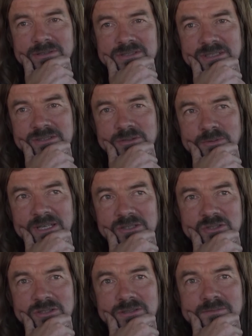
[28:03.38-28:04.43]

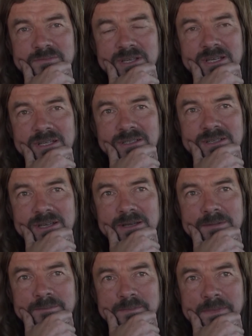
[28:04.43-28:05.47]
situation,
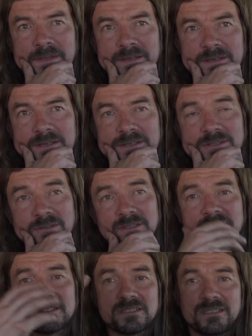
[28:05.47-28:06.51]
and so
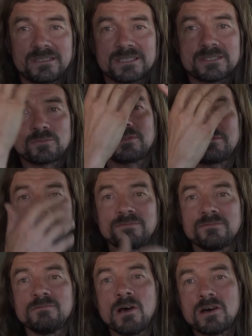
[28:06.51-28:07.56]
these cedars were
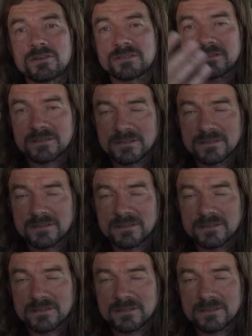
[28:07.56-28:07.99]
rotten,